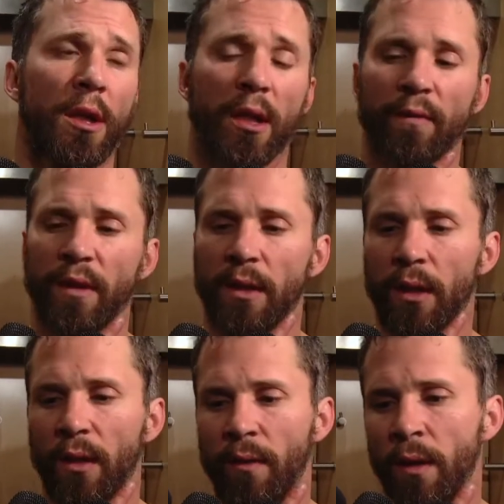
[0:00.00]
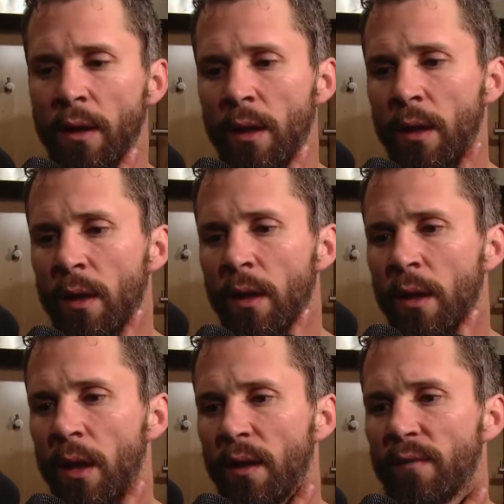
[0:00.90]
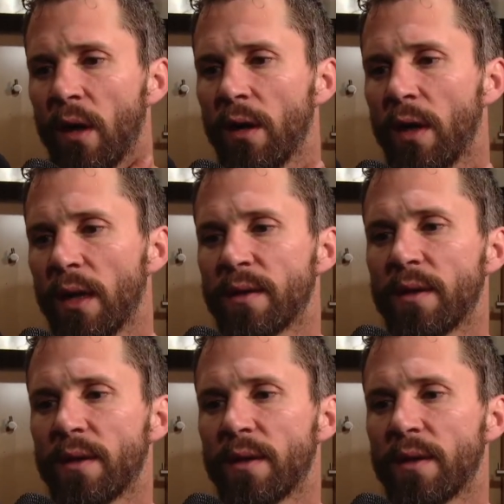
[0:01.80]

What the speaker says: and obviously I've gone to that